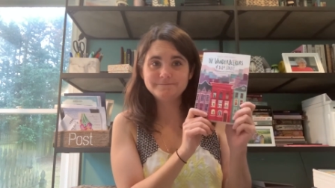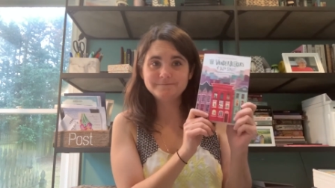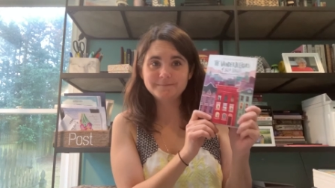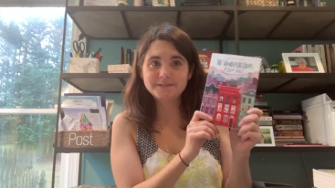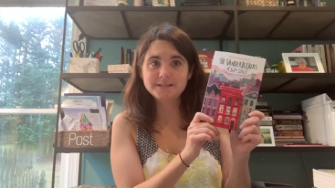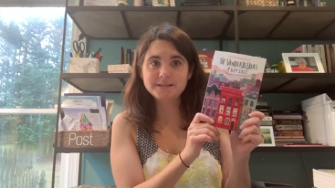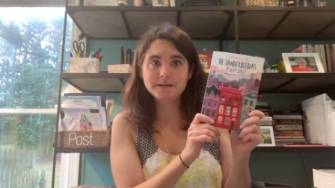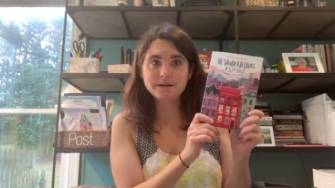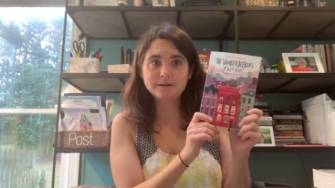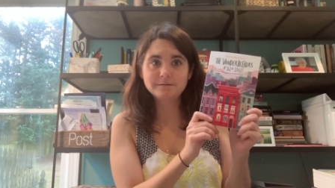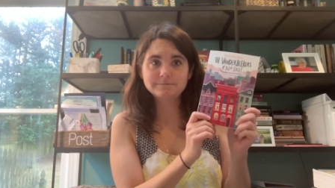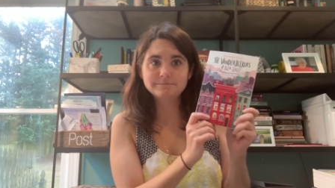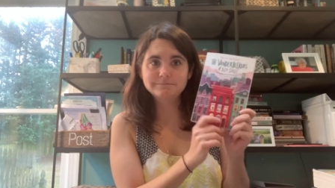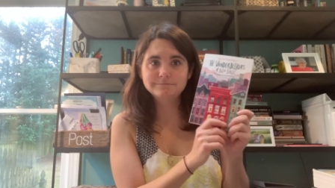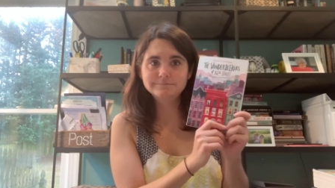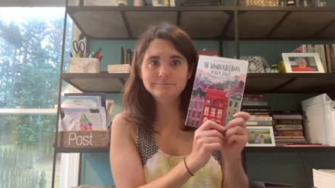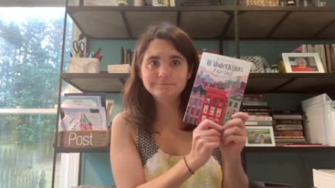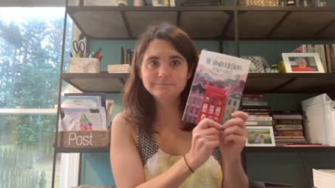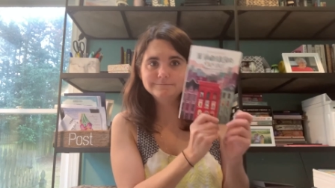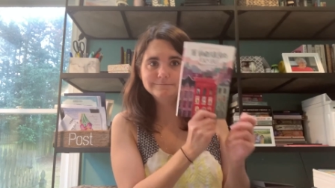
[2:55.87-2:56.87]
So
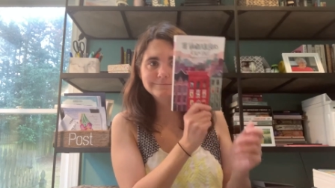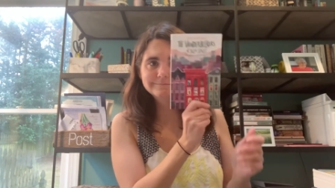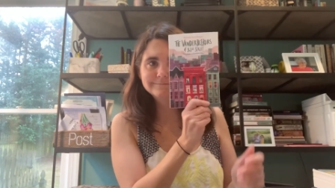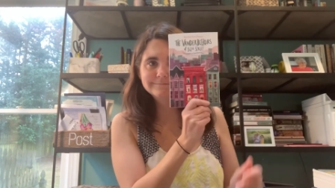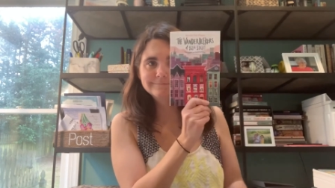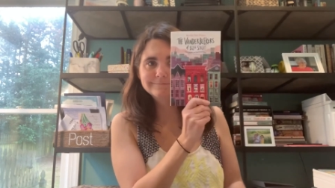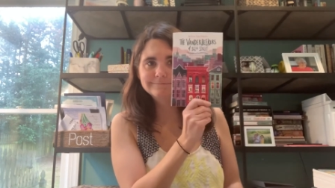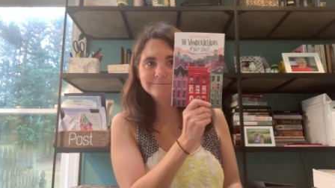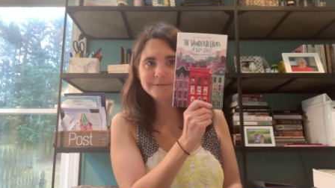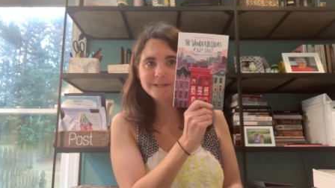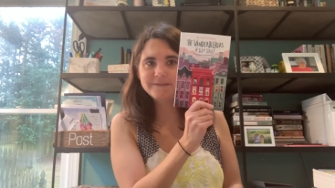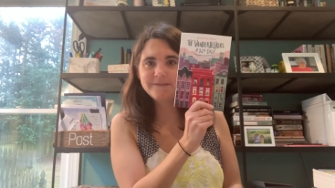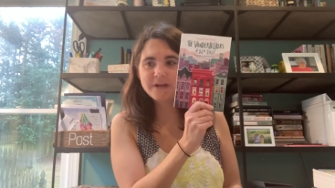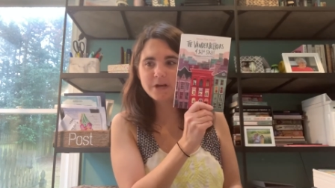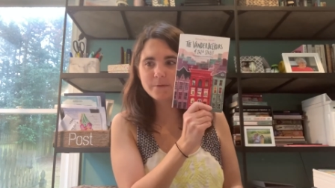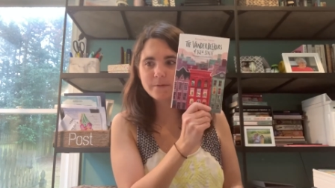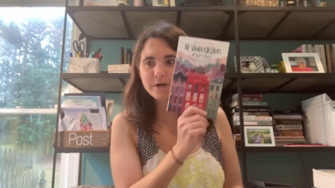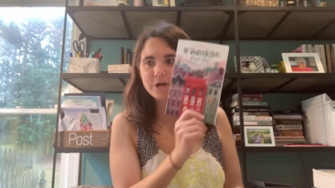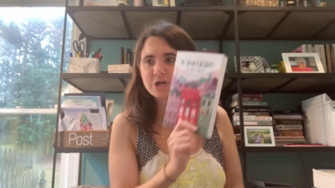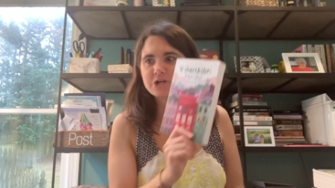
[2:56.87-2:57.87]
the
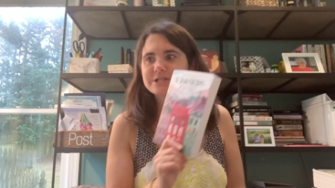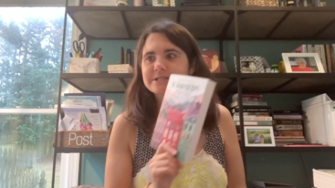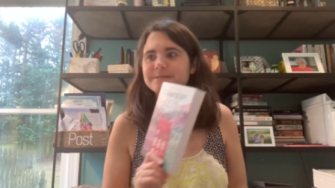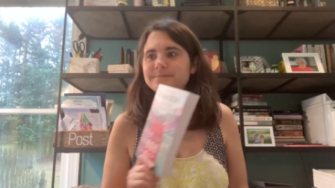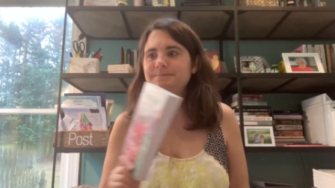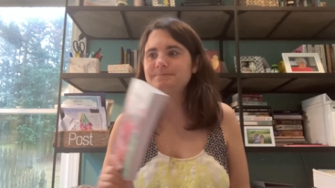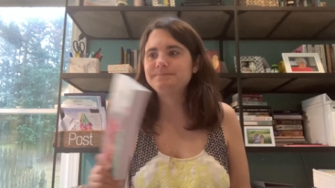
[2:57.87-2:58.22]
Vanderbakers.